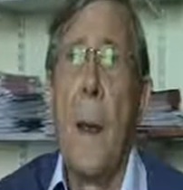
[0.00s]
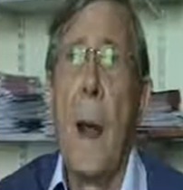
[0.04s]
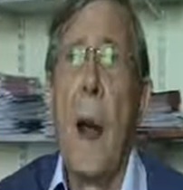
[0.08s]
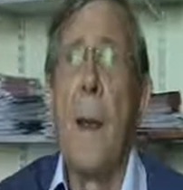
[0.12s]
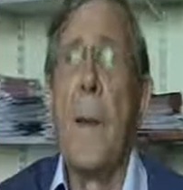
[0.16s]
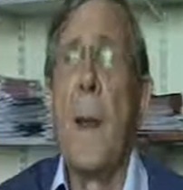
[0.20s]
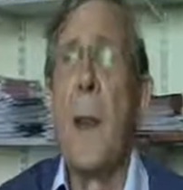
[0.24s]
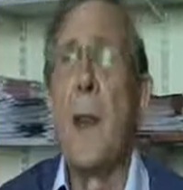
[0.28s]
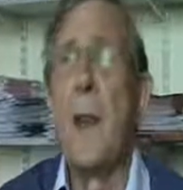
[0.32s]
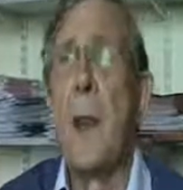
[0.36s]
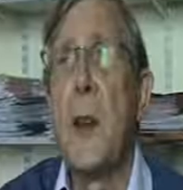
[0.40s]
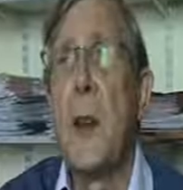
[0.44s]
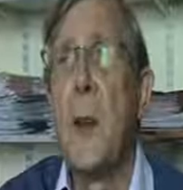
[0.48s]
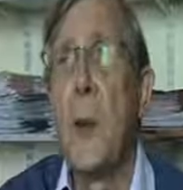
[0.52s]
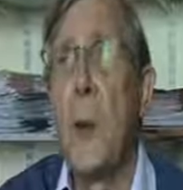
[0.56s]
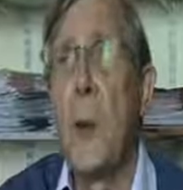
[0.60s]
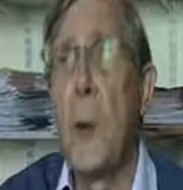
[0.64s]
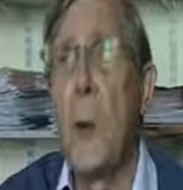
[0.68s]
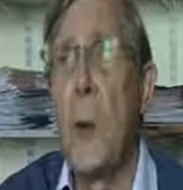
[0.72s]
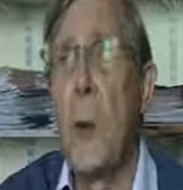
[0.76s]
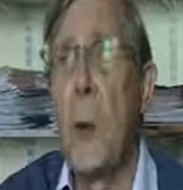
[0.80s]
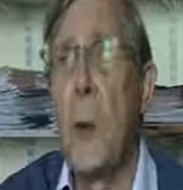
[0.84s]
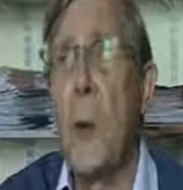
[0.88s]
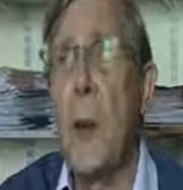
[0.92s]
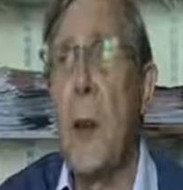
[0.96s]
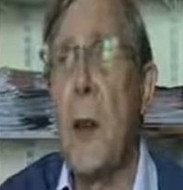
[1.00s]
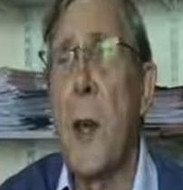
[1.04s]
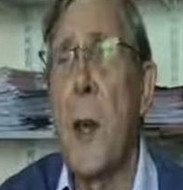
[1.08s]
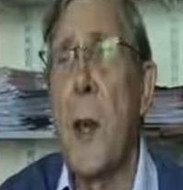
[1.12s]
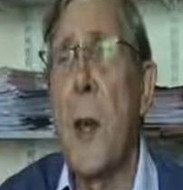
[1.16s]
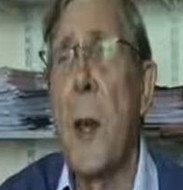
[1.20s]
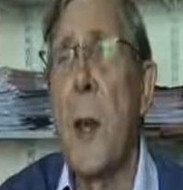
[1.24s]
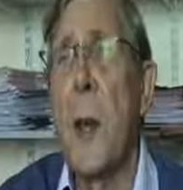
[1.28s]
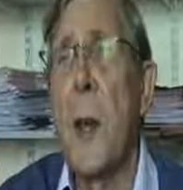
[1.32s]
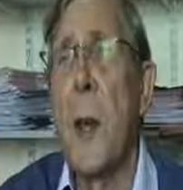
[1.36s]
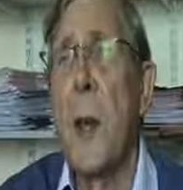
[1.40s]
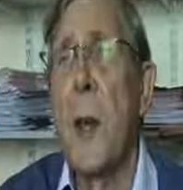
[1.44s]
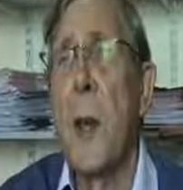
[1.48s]
And that in
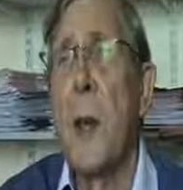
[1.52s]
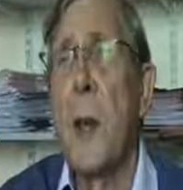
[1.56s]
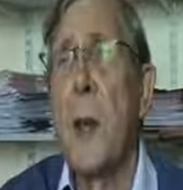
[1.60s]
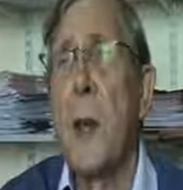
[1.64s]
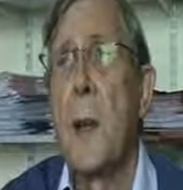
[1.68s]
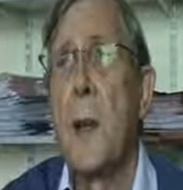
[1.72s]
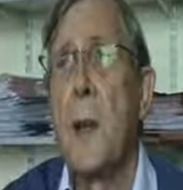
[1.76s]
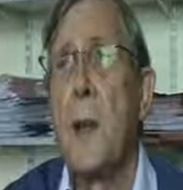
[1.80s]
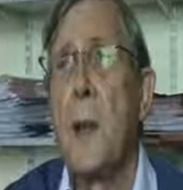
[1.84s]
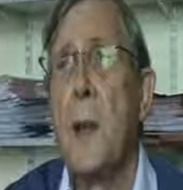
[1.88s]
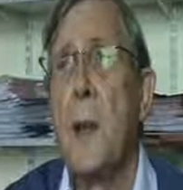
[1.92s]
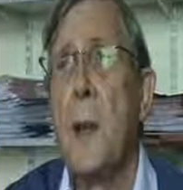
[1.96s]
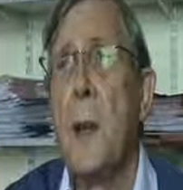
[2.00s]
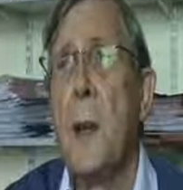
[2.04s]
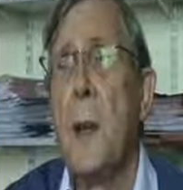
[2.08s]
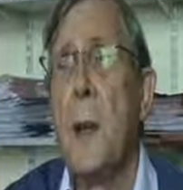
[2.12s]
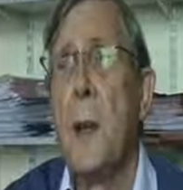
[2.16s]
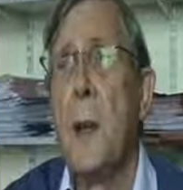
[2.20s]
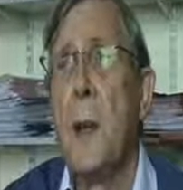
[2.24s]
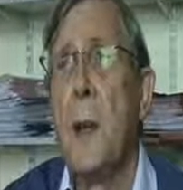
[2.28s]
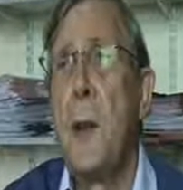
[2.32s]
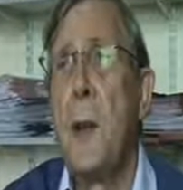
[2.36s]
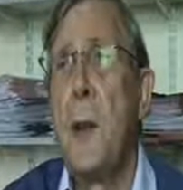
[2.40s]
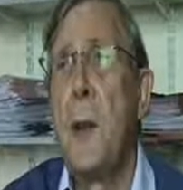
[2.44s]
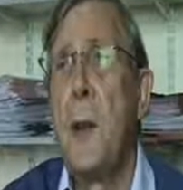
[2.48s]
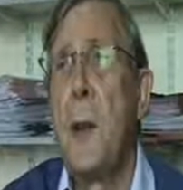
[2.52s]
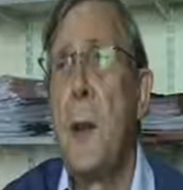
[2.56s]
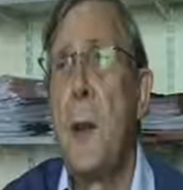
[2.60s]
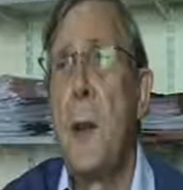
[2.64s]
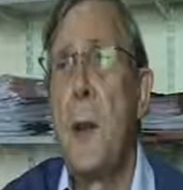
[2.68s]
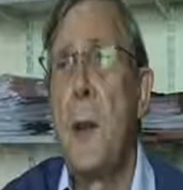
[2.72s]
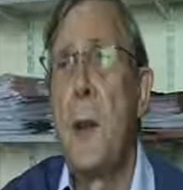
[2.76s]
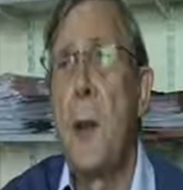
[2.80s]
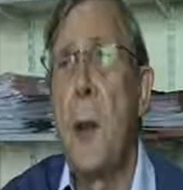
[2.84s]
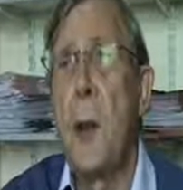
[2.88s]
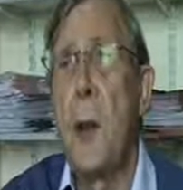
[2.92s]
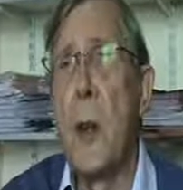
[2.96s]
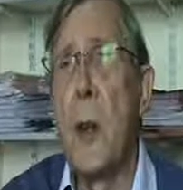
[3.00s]
order
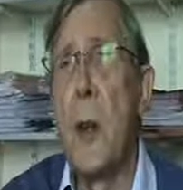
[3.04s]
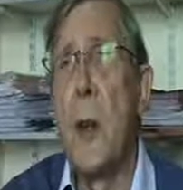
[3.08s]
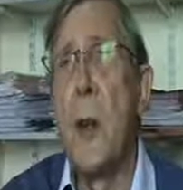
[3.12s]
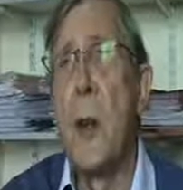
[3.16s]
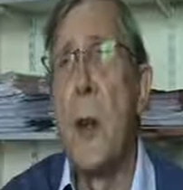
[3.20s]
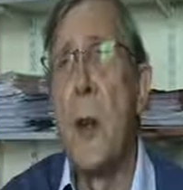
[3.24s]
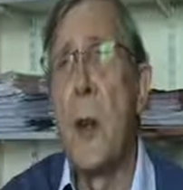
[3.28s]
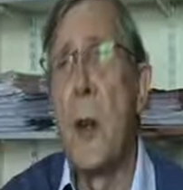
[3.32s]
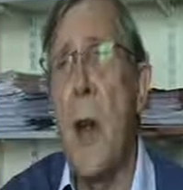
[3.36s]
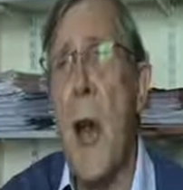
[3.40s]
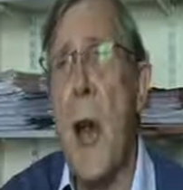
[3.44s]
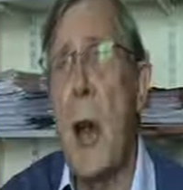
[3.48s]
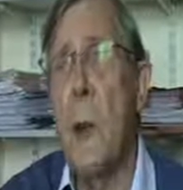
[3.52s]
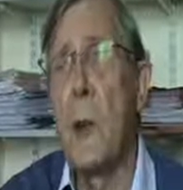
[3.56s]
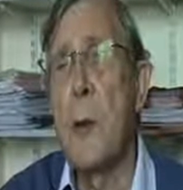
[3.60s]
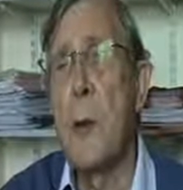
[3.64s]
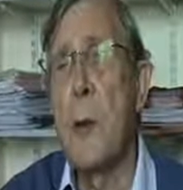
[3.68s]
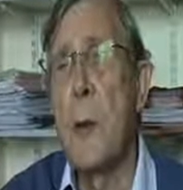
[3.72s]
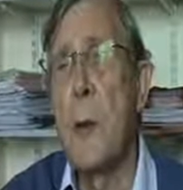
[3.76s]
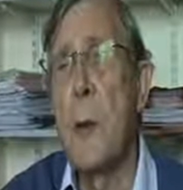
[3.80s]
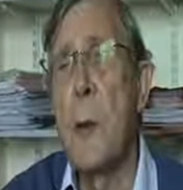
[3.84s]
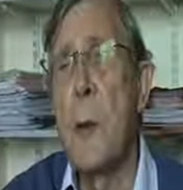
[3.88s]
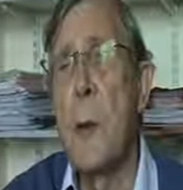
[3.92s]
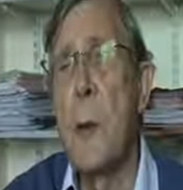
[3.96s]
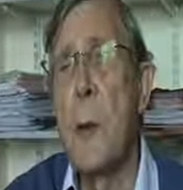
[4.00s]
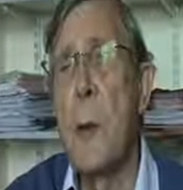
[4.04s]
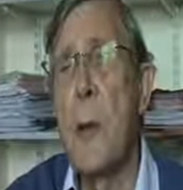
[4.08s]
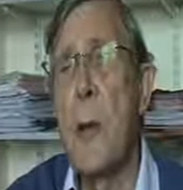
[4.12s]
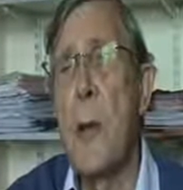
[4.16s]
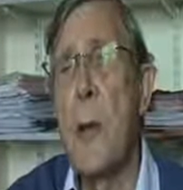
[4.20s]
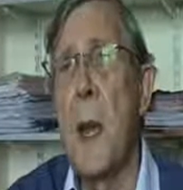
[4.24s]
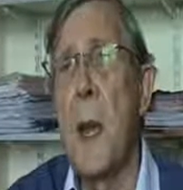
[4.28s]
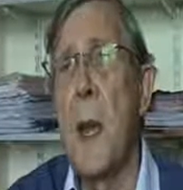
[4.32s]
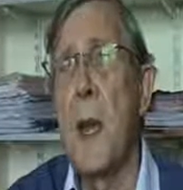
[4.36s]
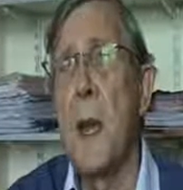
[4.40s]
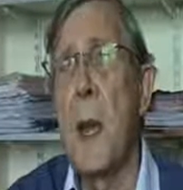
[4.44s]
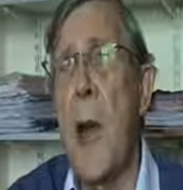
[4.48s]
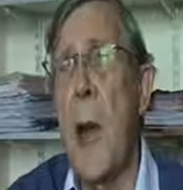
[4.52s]
to learn how to
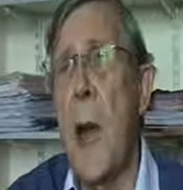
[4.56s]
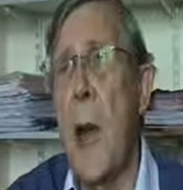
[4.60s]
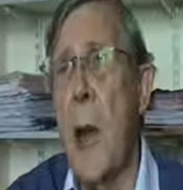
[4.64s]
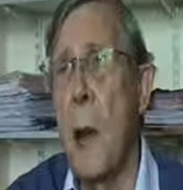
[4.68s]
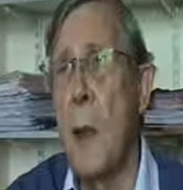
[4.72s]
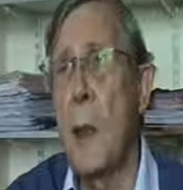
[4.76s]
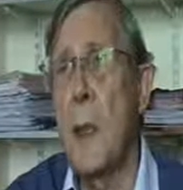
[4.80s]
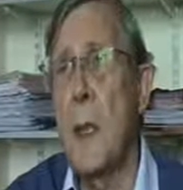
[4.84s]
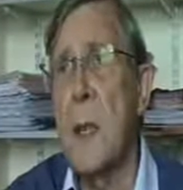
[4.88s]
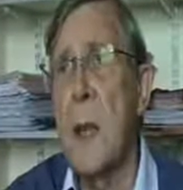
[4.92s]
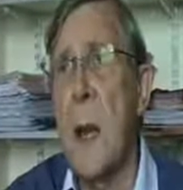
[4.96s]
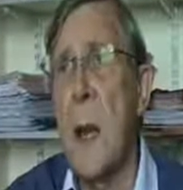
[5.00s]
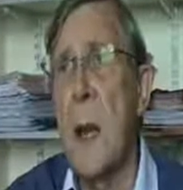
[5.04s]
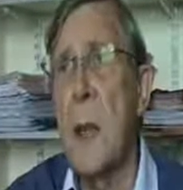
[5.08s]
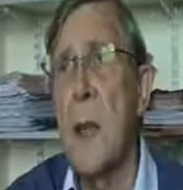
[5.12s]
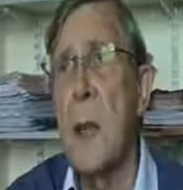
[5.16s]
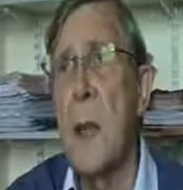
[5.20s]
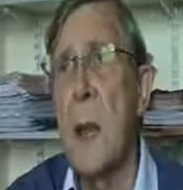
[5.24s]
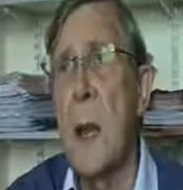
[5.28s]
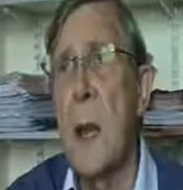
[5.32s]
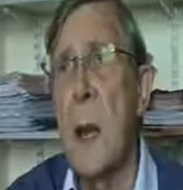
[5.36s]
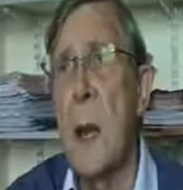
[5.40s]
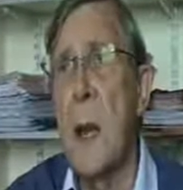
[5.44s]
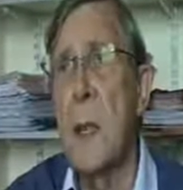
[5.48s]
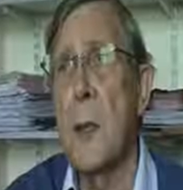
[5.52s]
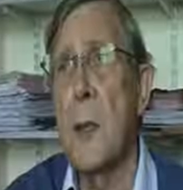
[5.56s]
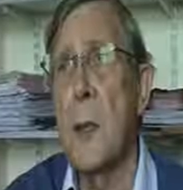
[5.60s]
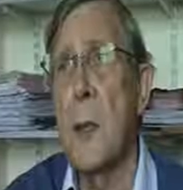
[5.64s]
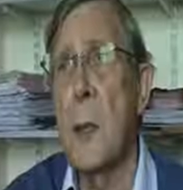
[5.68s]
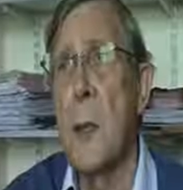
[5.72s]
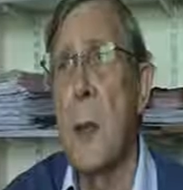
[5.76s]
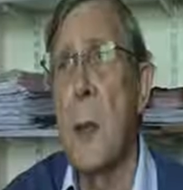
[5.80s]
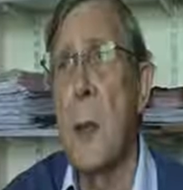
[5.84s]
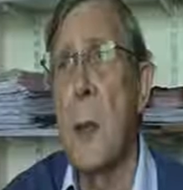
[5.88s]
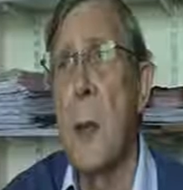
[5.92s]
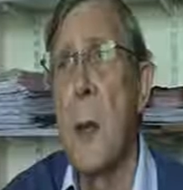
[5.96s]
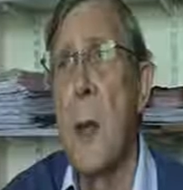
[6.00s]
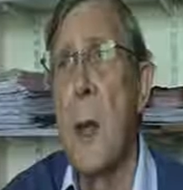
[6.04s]
communicate outside the
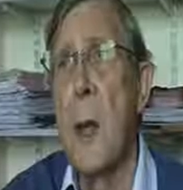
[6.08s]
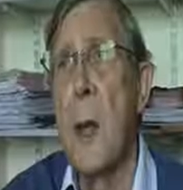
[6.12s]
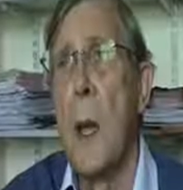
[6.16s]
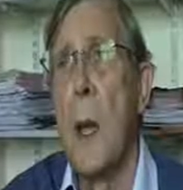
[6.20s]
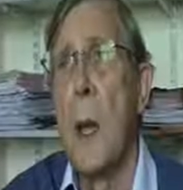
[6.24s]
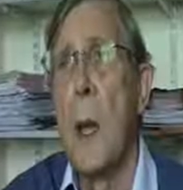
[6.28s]
classroom,